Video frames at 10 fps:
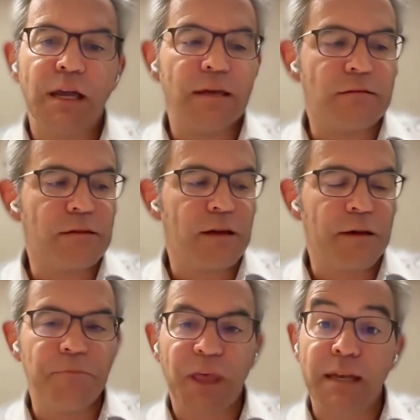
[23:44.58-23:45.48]

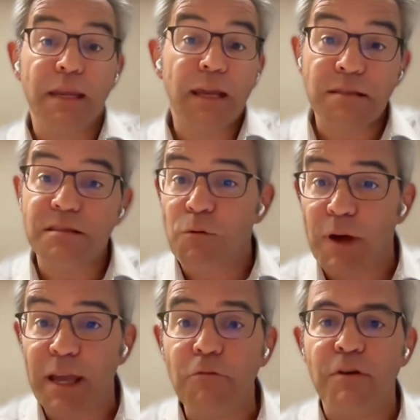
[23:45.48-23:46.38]
And it gets
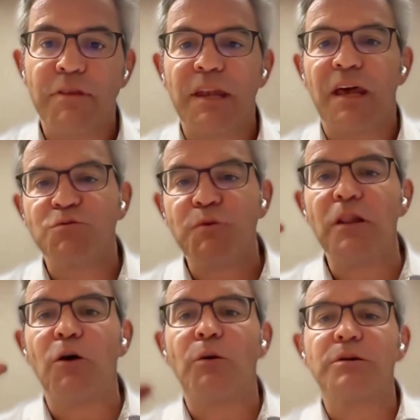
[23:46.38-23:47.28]
away with it as we
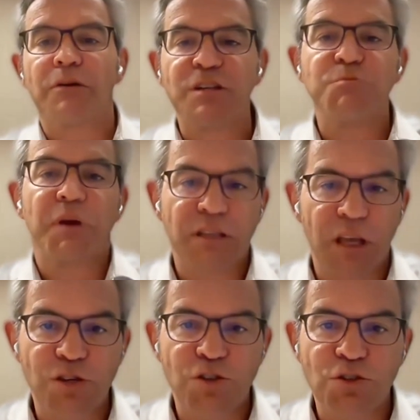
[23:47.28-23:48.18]
lower our
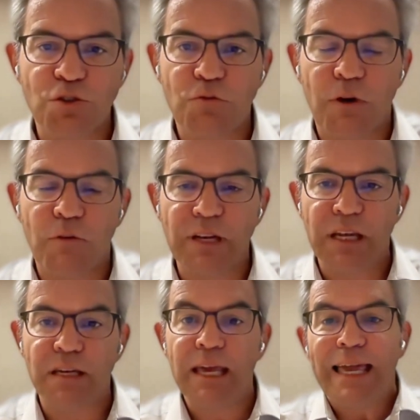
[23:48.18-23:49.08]
expectations of what we
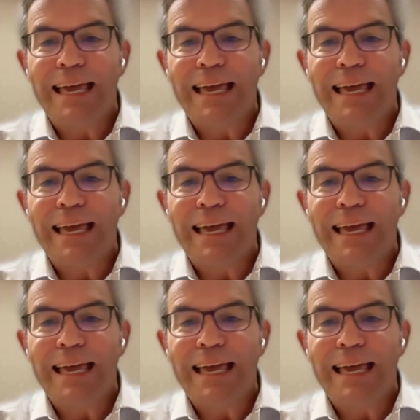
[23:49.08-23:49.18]
need.